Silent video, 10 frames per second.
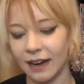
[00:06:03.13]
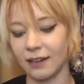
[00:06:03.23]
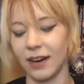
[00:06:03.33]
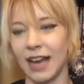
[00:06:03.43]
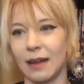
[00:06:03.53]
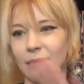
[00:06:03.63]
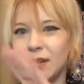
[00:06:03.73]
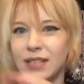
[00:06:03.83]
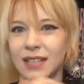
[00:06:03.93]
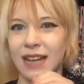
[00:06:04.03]
in your head
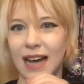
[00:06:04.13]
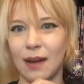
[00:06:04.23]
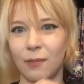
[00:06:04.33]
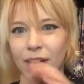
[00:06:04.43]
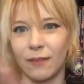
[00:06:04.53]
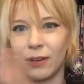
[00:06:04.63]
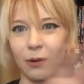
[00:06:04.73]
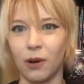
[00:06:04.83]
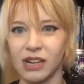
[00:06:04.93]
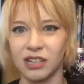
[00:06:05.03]
most of the time whenever you
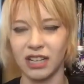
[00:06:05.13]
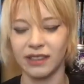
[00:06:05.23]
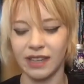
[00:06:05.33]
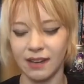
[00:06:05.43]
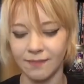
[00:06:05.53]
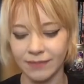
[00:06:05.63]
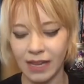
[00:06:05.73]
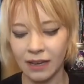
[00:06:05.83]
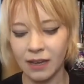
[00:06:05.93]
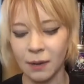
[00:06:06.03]
watch anything.
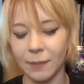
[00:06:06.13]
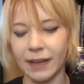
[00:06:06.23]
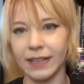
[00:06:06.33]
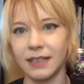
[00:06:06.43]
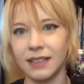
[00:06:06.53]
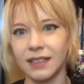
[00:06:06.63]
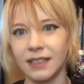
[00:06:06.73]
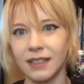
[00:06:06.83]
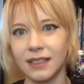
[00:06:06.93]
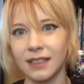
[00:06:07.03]
But
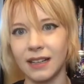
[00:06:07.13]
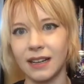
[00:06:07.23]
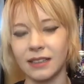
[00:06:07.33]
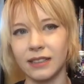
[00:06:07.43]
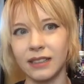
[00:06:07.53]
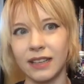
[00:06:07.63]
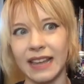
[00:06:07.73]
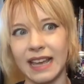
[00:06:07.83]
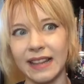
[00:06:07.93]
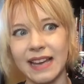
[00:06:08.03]

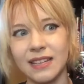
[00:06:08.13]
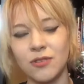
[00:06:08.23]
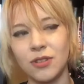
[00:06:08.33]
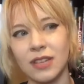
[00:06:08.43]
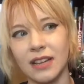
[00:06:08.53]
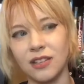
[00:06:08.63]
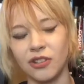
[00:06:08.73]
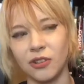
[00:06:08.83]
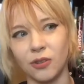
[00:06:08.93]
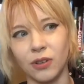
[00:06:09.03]
they like to send
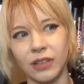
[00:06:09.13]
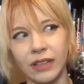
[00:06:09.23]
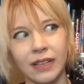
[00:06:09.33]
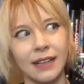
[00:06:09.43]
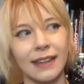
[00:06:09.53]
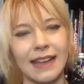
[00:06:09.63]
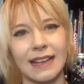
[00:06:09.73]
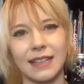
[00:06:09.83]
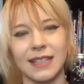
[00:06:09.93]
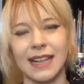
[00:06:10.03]
you
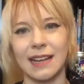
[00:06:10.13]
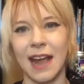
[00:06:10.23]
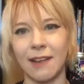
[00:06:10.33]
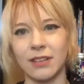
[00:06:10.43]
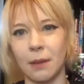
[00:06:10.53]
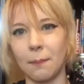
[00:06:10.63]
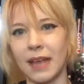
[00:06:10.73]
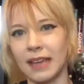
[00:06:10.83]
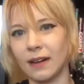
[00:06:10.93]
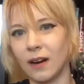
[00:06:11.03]
things that you have to
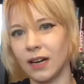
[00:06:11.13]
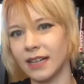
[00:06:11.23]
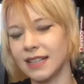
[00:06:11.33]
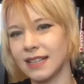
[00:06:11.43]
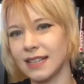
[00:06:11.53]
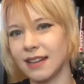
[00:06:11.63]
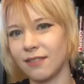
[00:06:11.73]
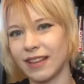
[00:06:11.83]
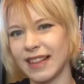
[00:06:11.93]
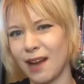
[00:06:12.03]
pin on and
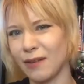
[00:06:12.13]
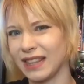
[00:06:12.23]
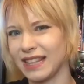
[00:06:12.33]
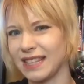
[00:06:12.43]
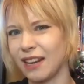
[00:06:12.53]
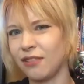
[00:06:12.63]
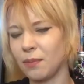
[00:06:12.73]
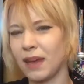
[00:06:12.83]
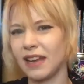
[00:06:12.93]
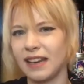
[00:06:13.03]
stuff like that with a safety
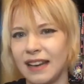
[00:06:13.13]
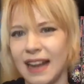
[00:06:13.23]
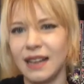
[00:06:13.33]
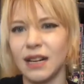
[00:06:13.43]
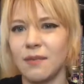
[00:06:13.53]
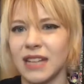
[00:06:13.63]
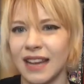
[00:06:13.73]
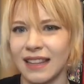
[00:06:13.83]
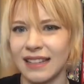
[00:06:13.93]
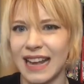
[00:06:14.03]
pin, and 9 times
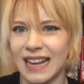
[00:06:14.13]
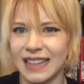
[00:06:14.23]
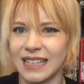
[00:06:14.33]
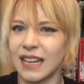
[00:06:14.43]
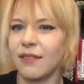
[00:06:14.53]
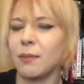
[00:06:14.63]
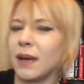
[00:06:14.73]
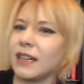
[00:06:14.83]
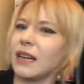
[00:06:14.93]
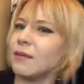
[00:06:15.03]
out of the day the safety
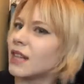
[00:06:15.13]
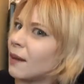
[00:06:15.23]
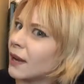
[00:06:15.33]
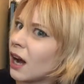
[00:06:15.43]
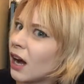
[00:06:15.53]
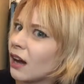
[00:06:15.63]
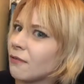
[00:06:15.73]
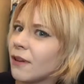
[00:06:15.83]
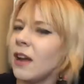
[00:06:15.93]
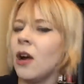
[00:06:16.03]
pin keeps coming
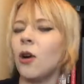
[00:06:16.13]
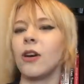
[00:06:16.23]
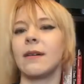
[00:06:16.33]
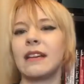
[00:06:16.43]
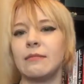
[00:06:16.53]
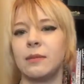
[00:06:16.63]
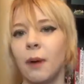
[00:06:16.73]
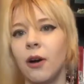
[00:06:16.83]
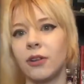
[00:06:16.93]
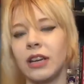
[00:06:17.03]
off or it keeps
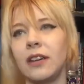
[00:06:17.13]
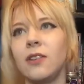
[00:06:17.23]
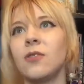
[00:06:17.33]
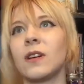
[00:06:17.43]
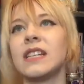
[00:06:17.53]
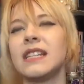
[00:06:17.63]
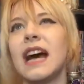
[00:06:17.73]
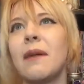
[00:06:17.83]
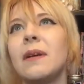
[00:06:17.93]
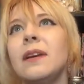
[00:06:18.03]
poking you or
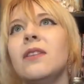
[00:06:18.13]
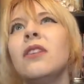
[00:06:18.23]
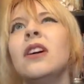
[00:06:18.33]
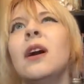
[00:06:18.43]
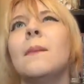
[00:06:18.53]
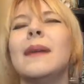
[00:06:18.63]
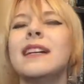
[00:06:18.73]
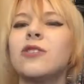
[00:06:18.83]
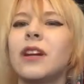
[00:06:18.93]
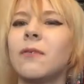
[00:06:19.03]
stabbing you. My
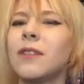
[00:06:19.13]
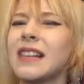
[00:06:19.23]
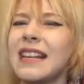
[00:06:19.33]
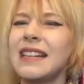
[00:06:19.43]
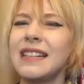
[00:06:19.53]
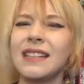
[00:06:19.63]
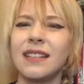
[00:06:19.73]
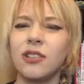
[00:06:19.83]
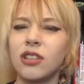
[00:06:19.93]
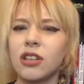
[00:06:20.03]
trick for this,
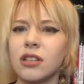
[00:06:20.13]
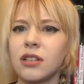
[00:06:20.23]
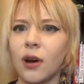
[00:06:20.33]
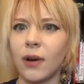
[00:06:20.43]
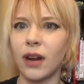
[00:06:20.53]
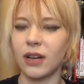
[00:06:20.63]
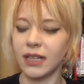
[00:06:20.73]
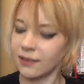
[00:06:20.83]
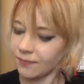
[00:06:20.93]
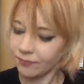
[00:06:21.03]
just sew it
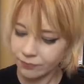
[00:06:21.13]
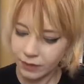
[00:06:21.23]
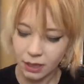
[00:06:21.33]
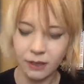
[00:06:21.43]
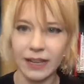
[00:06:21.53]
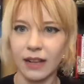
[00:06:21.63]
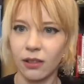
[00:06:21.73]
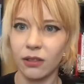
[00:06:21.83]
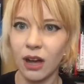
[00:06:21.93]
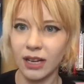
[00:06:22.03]
on. Like,
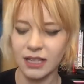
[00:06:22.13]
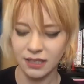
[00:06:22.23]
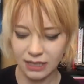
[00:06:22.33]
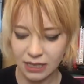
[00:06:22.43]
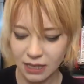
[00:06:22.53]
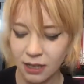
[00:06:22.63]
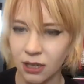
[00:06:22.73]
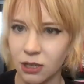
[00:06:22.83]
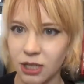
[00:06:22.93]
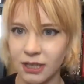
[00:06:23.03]
honestly,
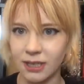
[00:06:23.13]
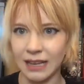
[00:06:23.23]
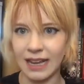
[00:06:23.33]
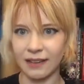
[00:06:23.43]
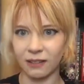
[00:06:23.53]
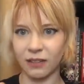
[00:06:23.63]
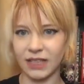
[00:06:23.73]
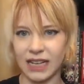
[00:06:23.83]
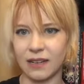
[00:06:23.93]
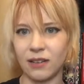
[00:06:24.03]
just take a little
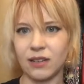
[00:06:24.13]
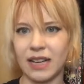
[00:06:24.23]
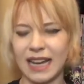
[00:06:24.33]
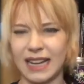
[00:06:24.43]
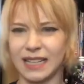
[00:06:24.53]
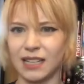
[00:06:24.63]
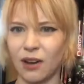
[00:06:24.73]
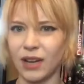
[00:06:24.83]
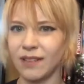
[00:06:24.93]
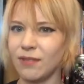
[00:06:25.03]
needle, hand
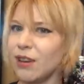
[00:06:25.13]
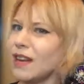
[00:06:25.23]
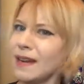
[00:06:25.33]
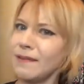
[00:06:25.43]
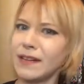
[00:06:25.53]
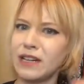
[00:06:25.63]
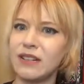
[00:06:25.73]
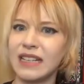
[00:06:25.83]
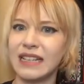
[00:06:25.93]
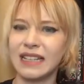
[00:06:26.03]
sew it. You can even
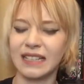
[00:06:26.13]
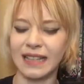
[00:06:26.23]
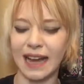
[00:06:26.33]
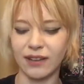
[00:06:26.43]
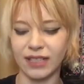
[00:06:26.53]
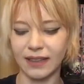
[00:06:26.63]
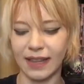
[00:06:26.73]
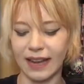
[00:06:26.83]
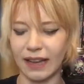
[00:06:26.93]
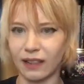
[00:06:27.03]
use the E6000.
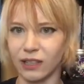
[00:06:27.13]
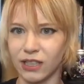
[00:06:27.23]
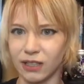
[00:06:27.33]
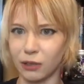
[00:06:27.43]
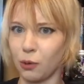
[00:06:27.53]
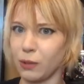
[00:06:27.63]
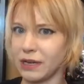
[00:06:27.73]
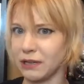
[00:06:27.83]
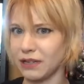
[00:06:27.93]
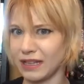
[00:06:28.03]
Like, it looks a little
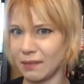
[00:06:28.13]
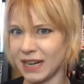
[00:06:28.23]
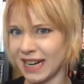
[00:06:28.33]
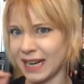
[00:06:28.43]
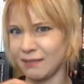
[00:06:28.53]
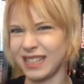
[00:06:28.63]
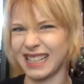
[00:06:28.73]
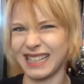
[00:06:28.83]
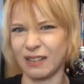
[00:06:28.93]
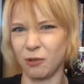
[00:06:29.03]
weird sometimes
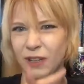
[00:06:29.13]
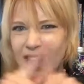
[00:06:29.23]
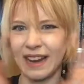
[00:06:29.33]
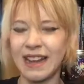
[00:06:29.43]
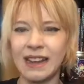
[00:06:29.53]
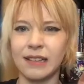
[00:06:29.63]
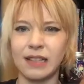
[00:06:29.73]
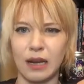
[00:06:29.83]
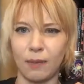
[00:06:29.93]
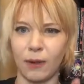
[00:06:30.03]
because it will like
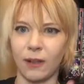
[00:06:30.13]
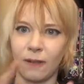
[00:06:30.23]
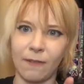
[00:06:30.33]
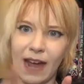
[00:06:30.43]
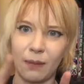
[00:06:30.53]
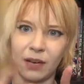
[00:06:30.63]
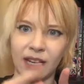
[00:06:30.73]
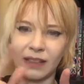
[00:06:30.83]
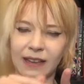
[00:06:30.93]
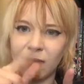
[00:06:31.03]
seep through the fabric
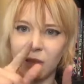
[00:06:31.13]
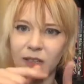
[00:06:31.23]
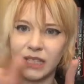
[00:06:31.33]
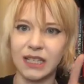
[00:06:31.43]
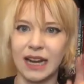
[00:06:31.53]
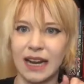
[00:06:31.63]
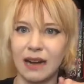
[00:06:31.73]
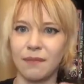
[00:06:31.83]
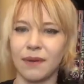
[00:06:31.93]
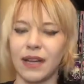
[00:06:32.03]
and leave a little
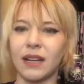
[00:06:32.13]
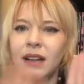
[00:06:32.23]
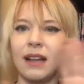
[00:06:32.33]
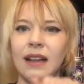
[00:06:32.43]
stain, but